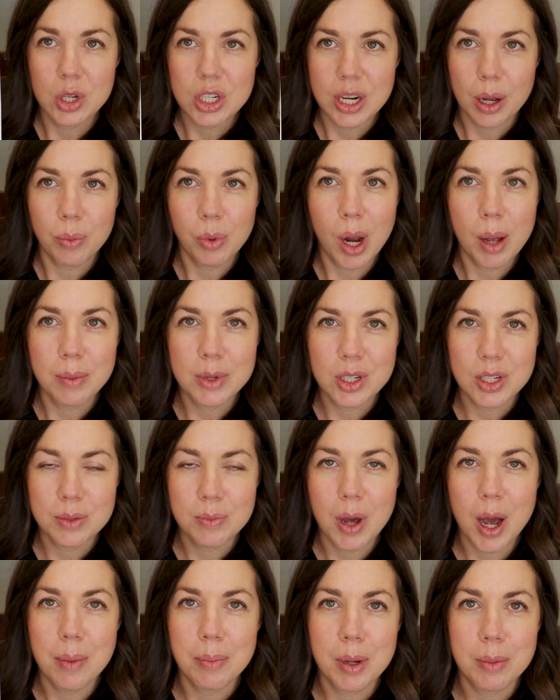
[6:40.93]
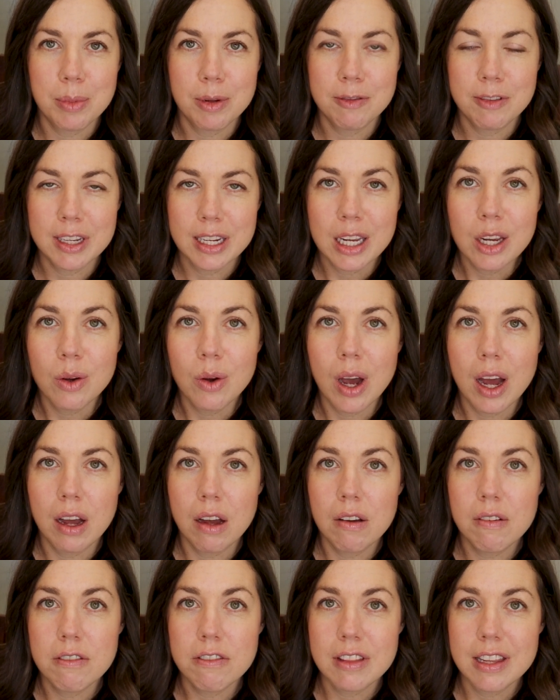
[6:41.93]
which I'll probably just pop up a video
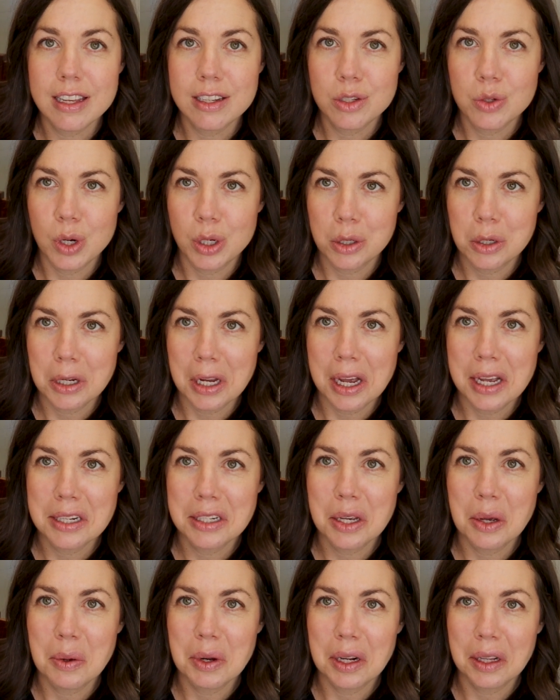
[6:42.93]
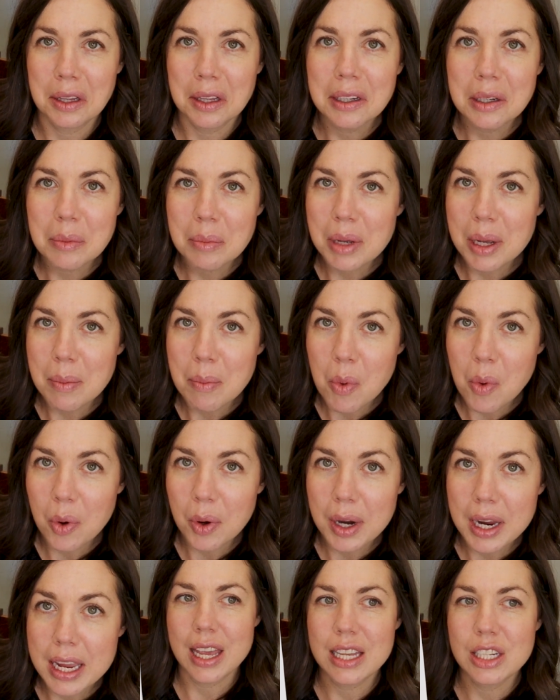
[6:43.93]
of the instructor guide going a little bit
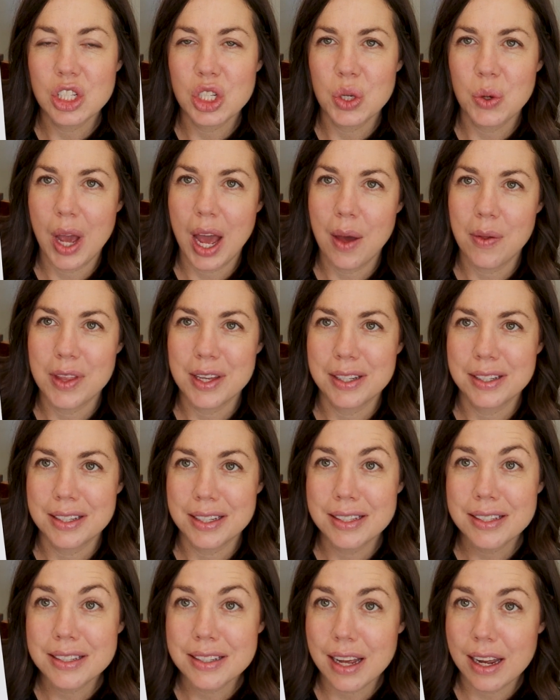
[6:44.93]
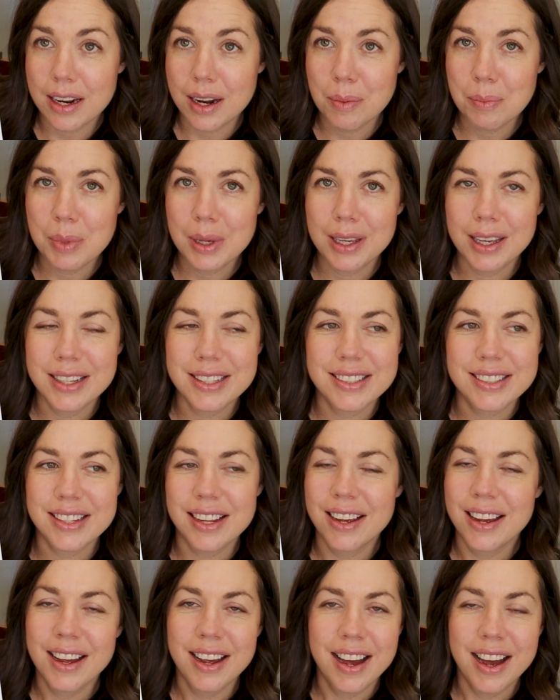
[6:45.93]
more into how this is set up because
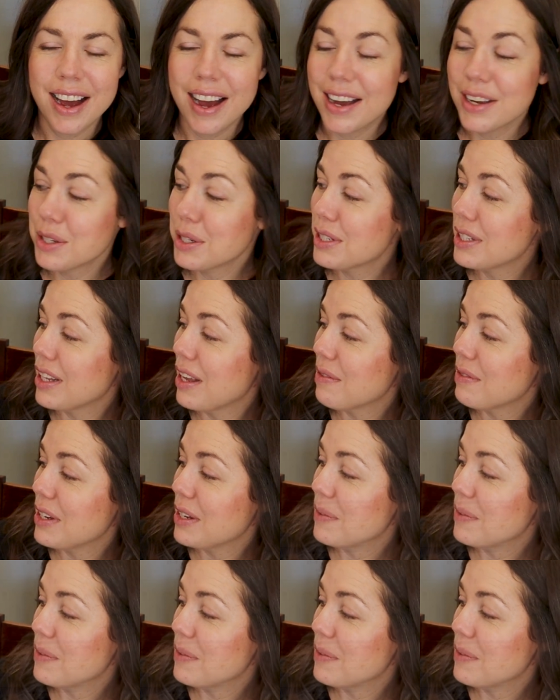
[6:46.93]
I just love